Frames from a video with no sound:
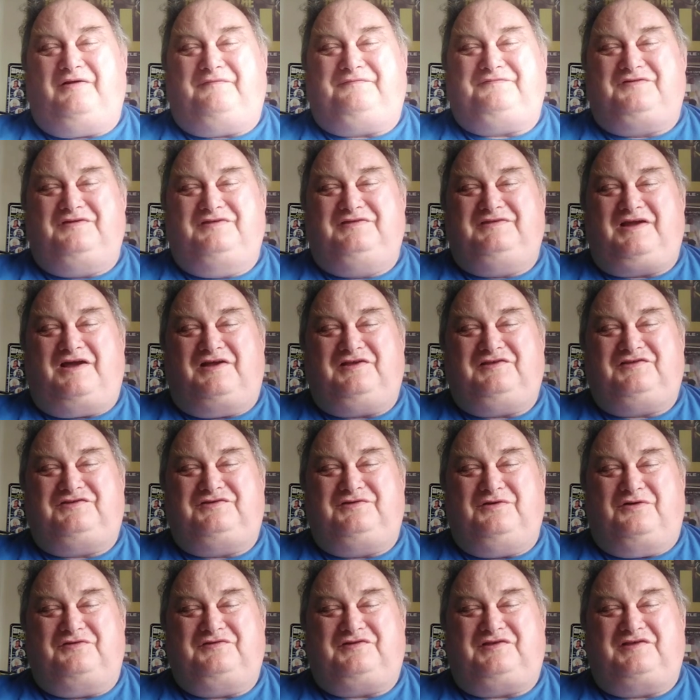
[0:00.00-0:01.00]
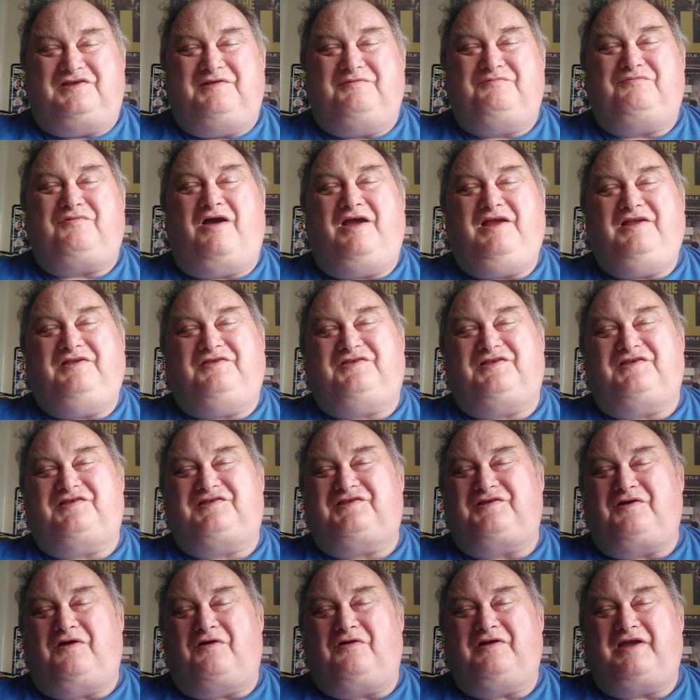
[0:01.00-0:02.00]
often does, George, is he writes a
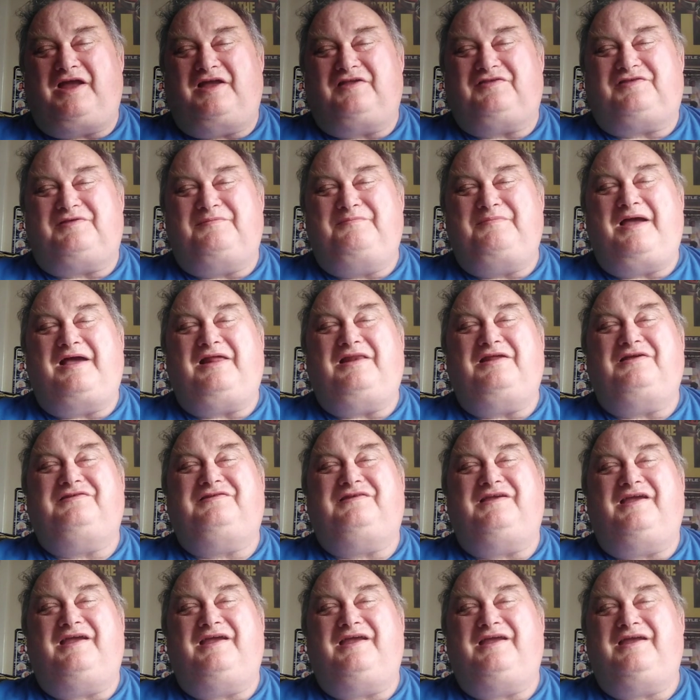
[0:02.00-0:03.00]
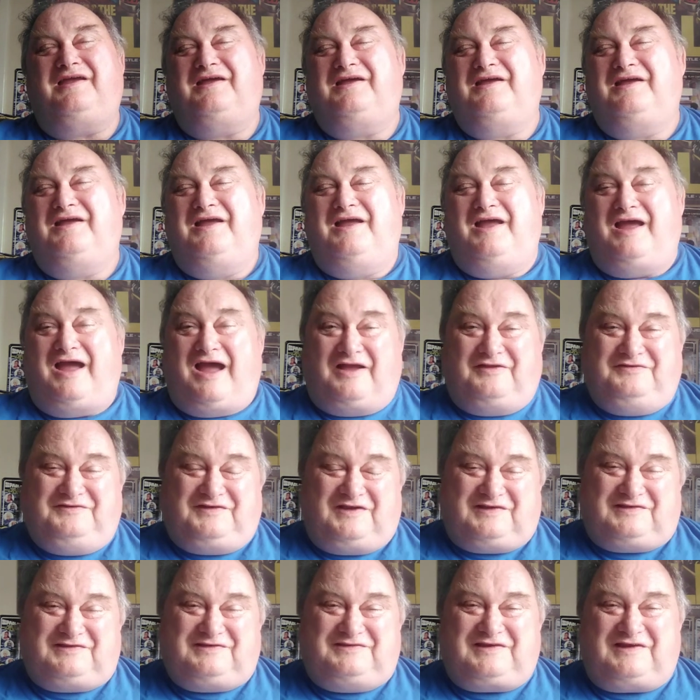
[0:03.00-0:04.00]
song, gets the melody, and
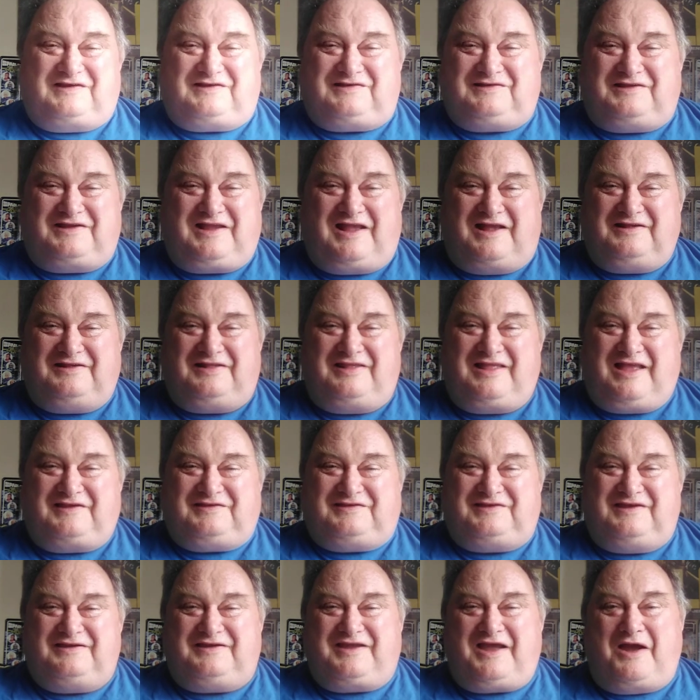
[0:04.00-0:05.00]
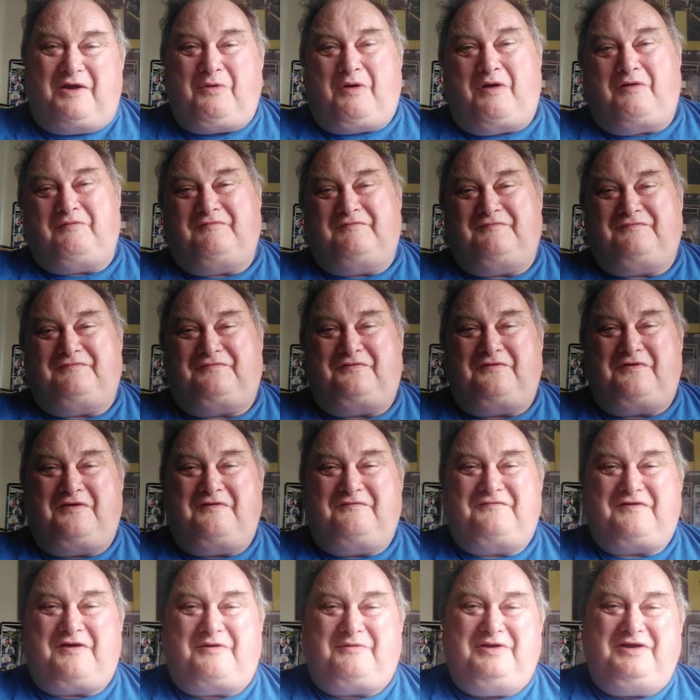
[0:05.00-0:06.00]
just lets it go on for
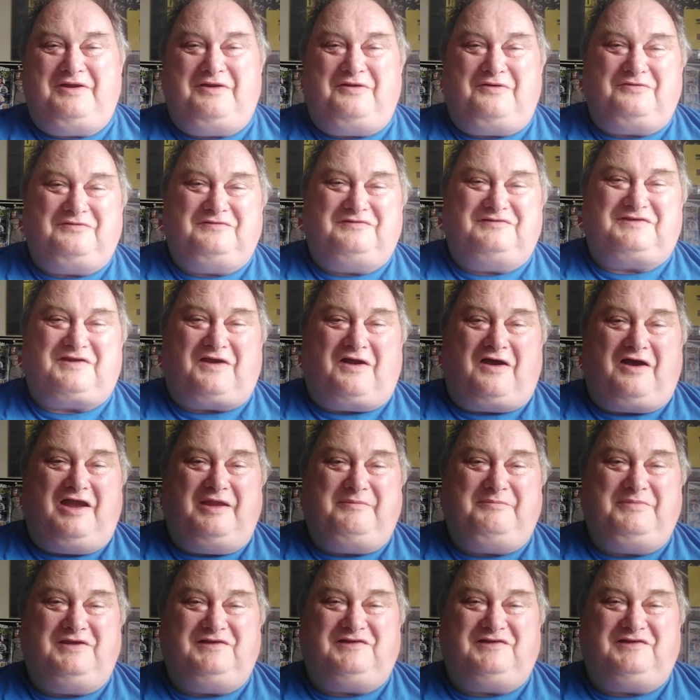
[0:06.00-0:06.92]
a very long time.